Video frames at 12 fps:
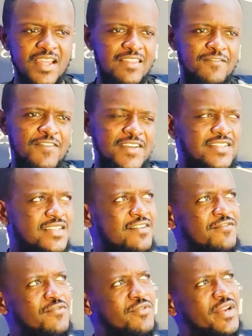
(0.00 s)
like the first
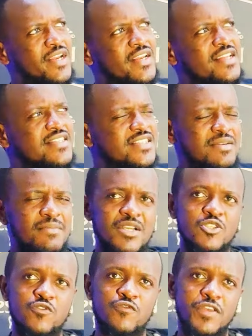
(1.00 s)
half, we really didn't see
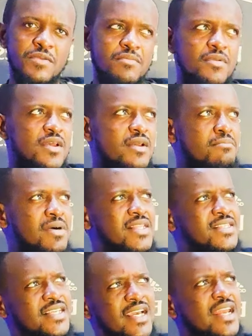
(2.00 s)
much of him.
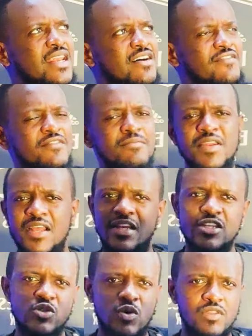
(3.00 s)
But the second half,
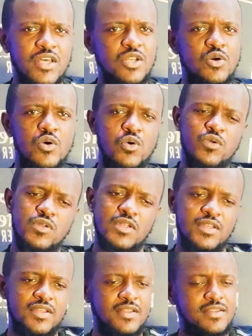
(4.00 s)
immediately scored that goal.
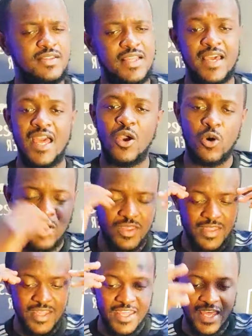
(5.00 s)
The guy got
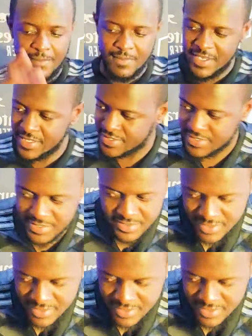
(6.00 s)
in the game and